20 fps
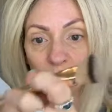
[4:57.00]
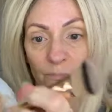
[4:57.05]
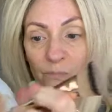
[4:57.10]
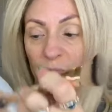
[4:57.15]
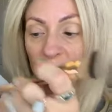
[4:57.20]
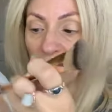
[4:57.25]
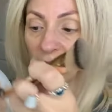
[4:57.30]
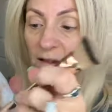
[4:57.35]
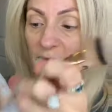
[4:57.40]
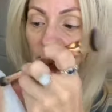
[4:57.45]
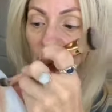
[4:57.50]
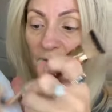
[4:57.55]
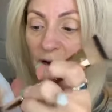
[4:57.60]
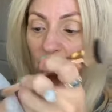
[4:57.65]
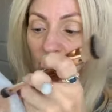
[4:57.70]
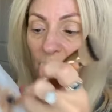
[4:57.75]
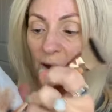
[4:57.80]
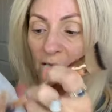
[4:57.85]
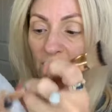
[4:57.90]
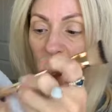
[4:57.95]
nice little
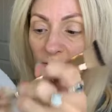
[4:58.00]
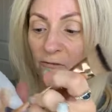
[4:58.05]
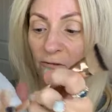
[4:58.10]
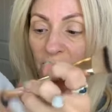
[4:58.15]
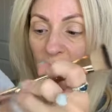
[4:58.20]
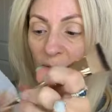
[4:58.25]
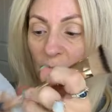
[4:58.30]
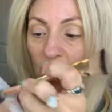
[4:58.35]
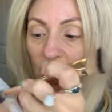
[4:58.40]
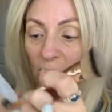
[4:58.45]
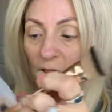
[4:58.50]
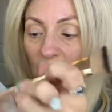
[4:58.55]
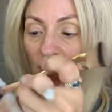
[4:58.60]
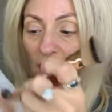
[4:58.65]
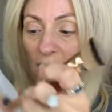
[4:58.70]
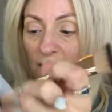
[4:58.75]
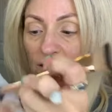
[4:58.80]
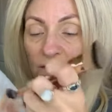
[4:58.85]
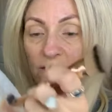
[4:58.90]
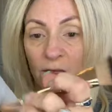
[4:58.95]
microfiber
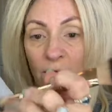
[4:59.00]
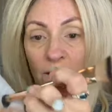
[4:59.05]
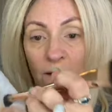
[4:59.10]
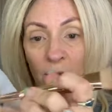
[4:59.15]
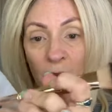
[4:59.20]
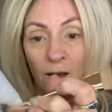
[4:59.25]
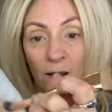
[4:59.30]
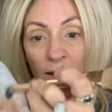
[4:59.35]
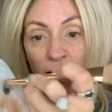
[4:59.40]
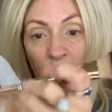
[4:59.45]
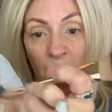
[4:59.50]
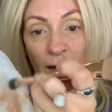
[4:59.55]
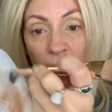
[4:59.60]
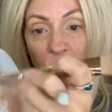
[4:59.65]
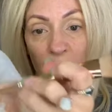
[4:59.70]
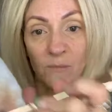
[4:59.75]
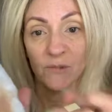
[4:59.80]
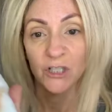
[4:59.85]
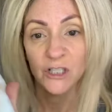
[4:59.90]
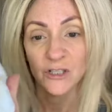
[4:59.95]
cloth
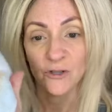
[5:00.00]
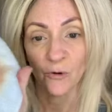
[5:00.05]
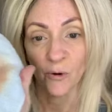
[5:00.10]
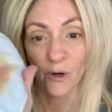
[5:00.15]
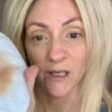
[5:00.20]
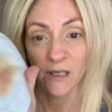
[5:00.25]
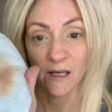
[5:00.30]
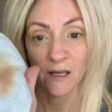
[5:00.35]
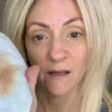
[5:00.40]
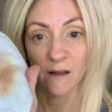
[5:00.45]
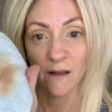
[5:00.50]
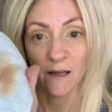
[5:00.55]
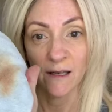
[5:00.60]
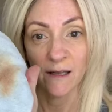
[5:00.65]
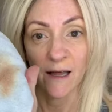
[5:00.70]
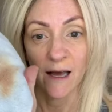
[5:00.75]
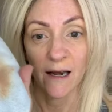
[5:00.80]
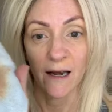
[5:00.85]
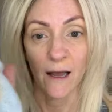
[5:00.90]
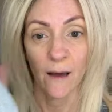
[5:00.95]
and I'm just going to clean
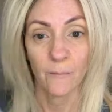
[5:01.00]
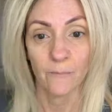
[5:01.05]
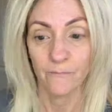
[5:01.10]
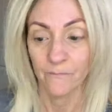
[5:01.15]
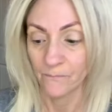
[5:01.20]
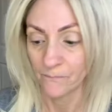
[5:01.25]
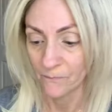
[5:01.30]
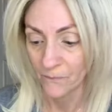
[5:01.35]
that up.